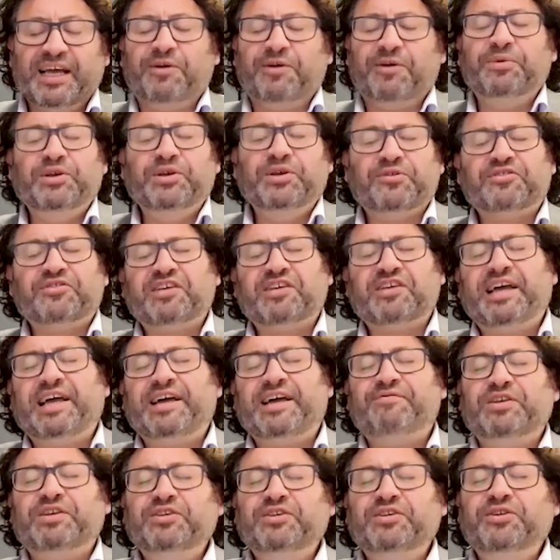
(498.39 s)
We also
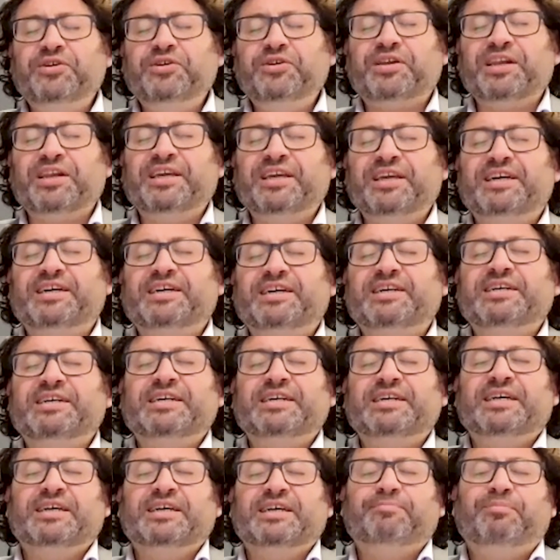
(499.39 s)
have a nuclear
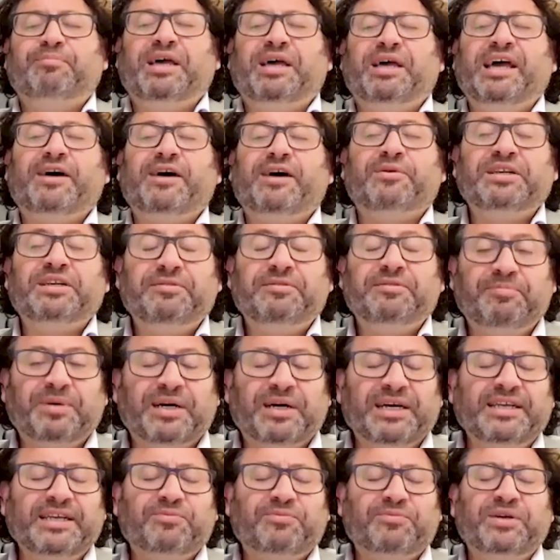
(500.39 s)
power debate.